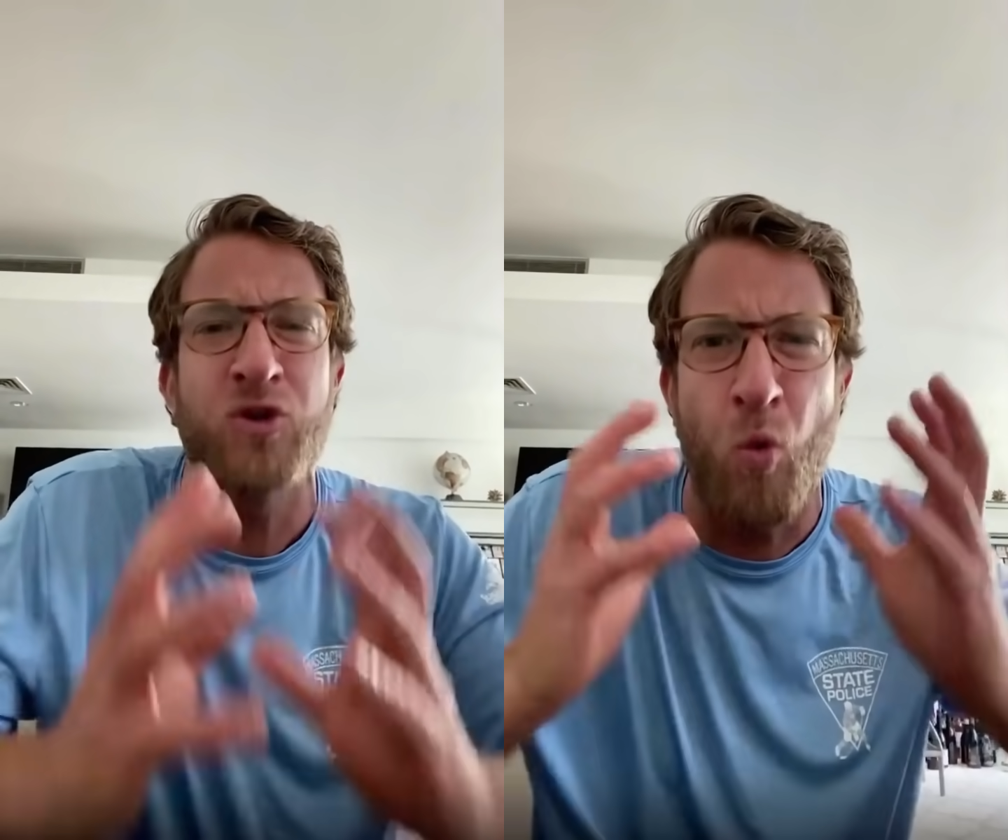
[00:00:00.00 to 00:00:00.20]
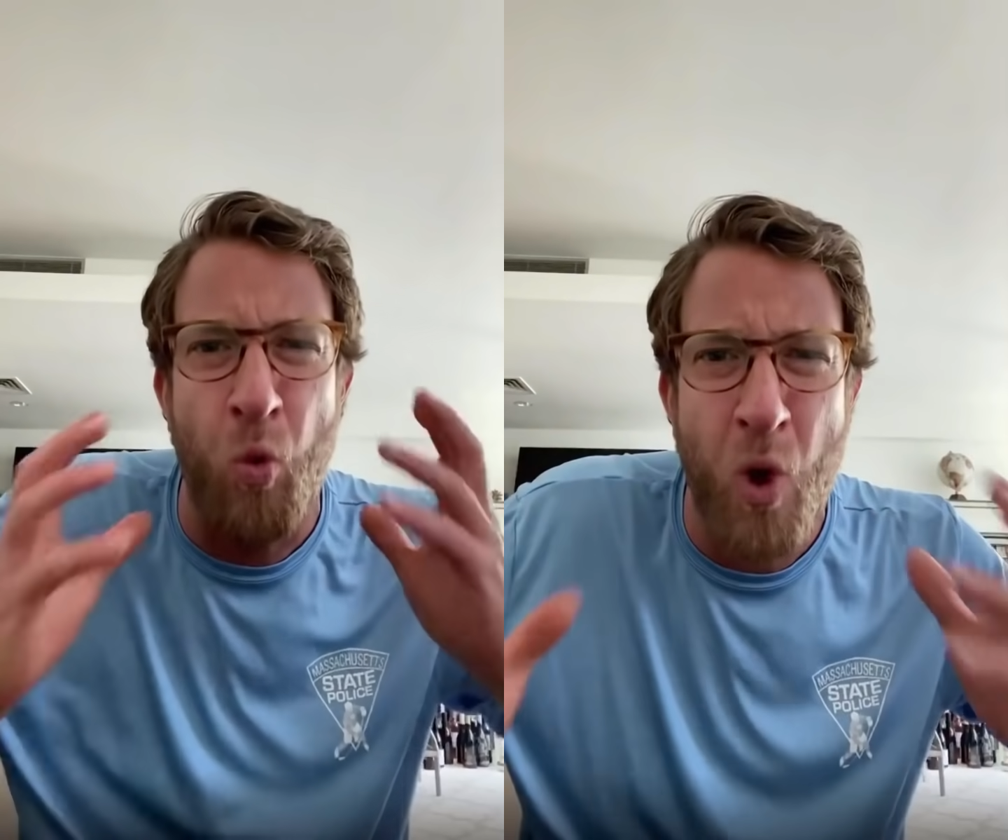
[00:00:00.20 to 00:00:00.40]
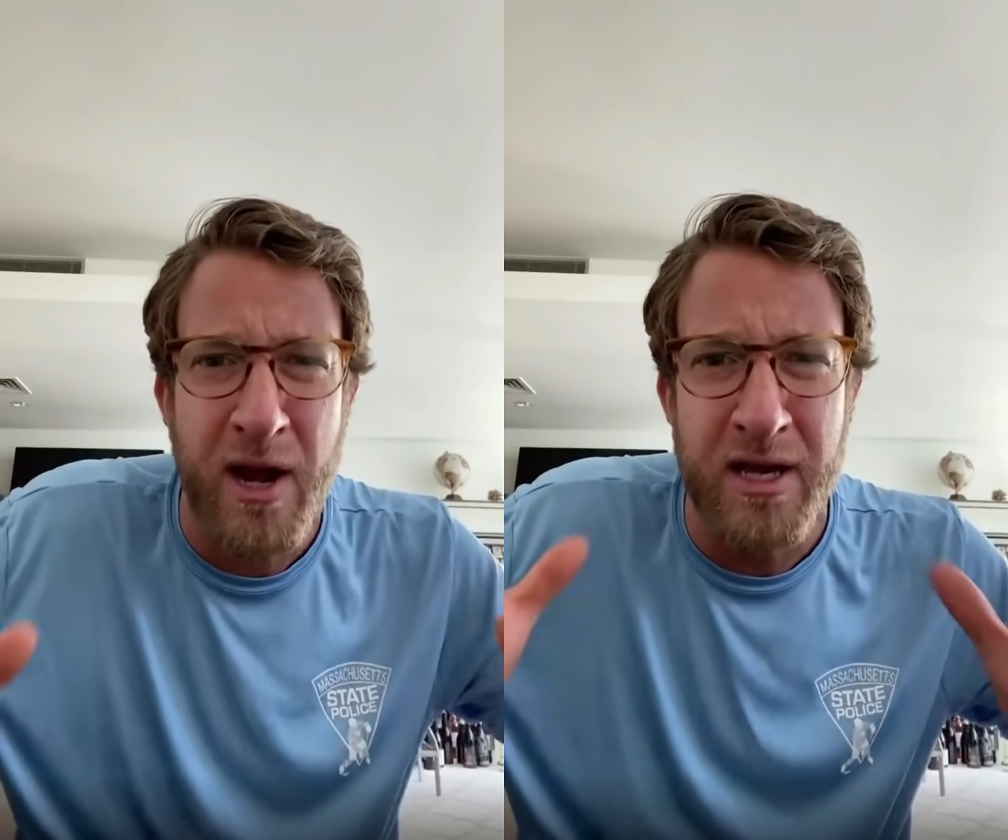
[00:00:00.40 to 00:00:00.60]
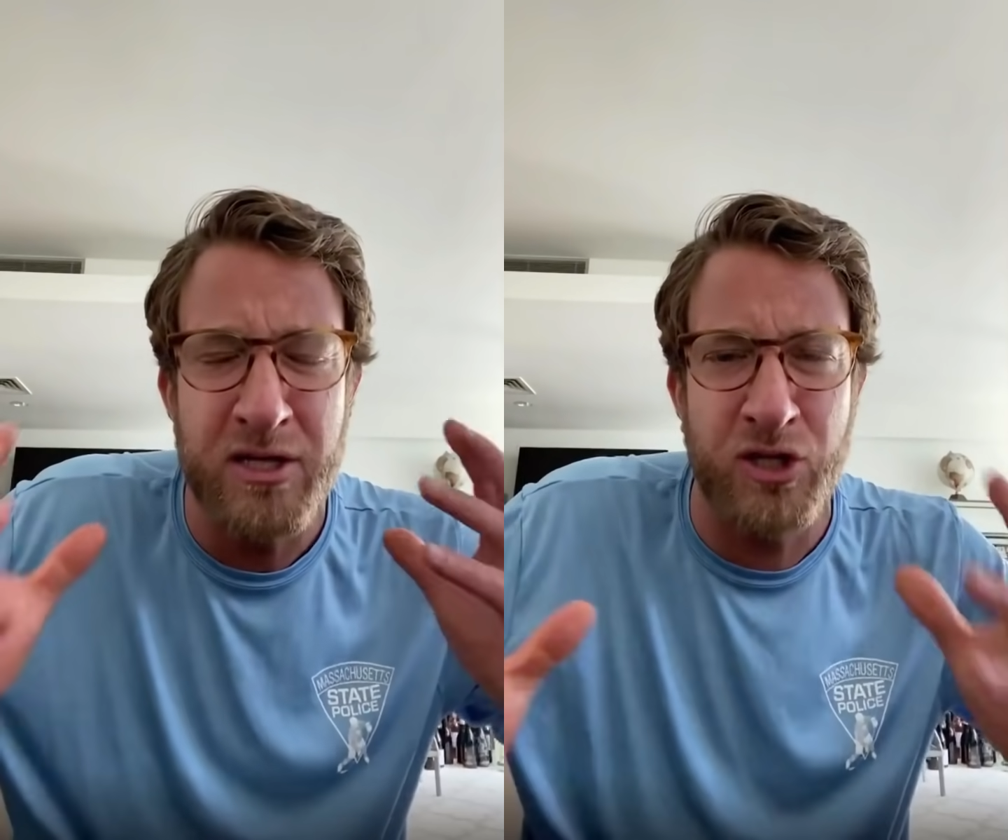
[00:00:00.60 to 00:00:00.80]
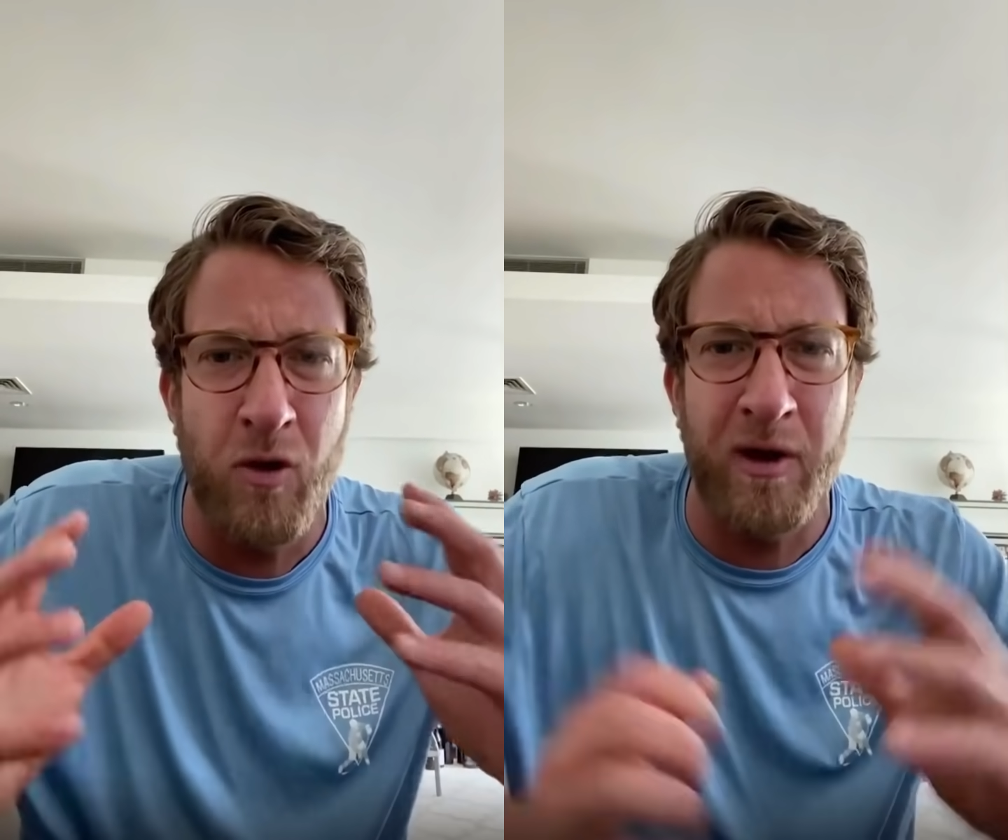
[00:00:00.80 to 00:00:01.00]
What
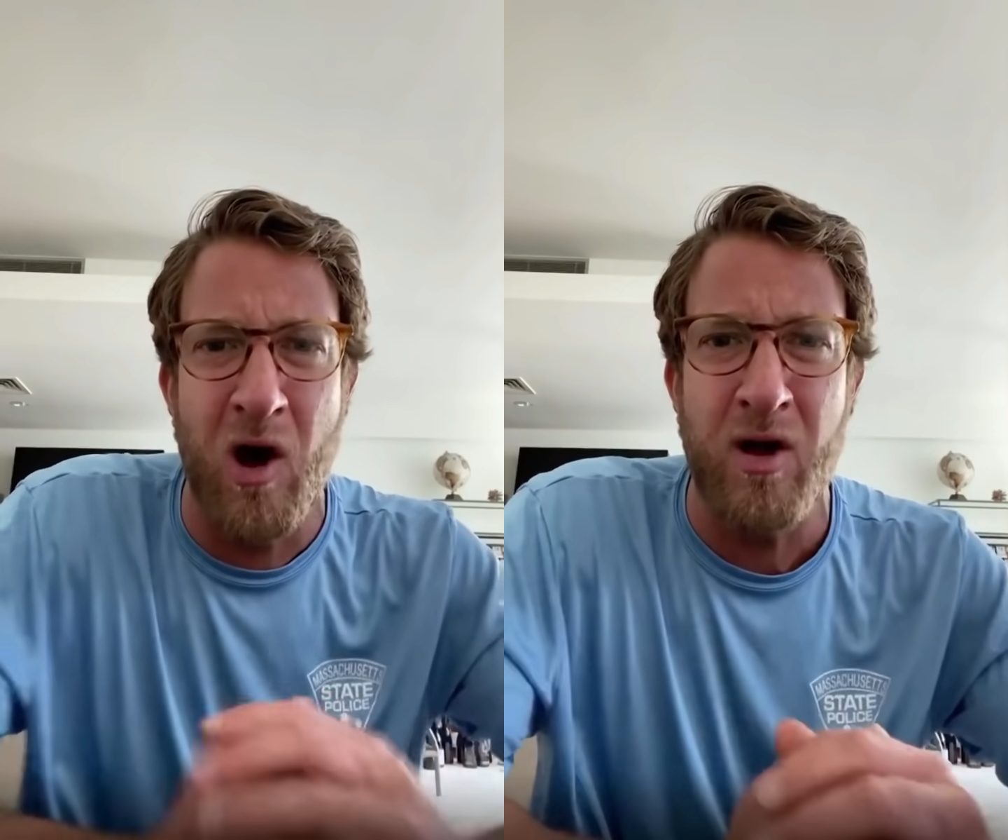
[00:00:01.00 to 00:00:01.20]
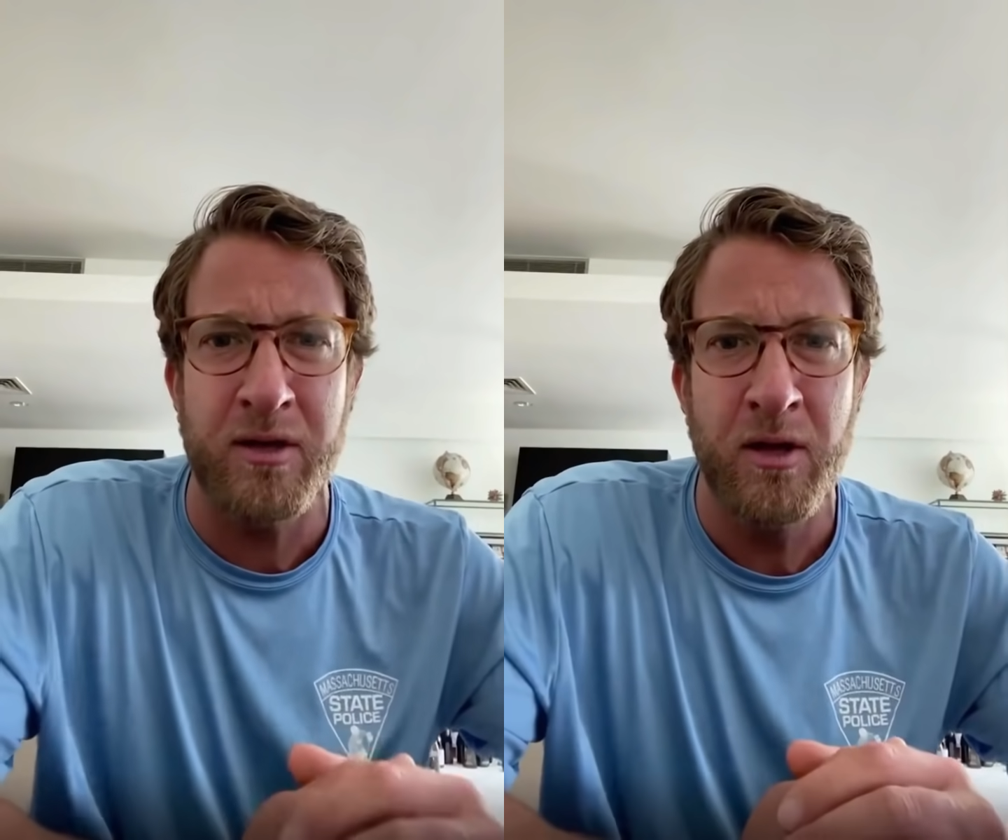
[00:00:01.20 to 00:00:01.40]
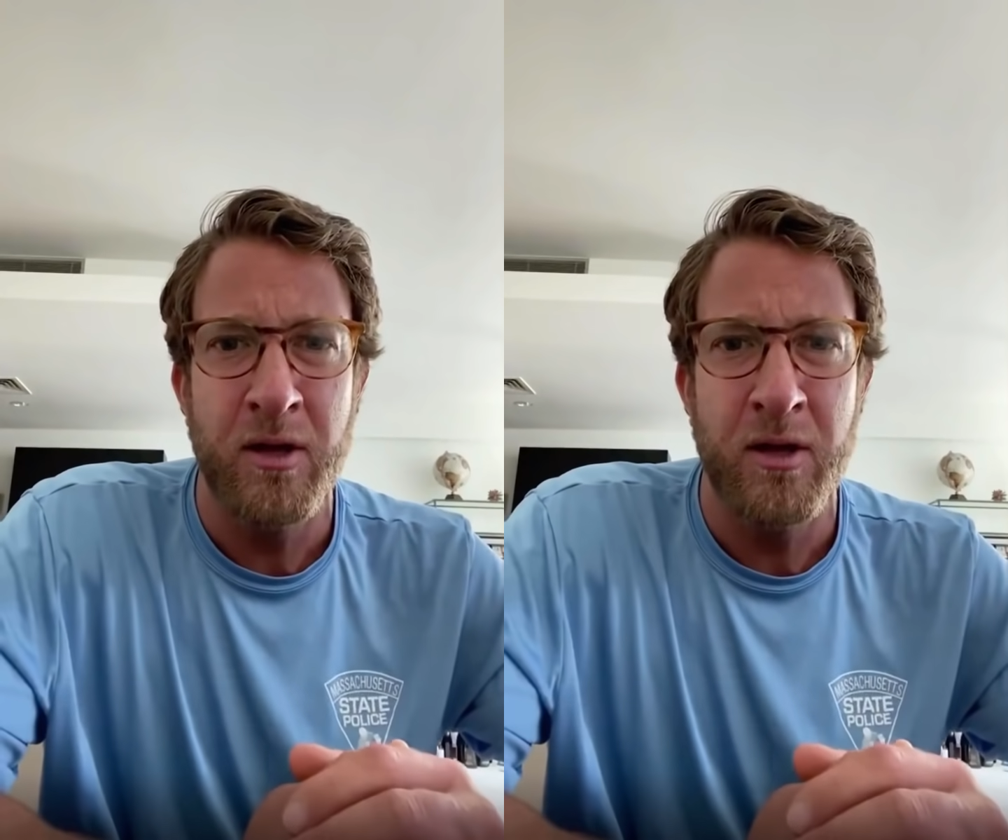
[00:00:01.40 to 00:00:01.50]
is going on?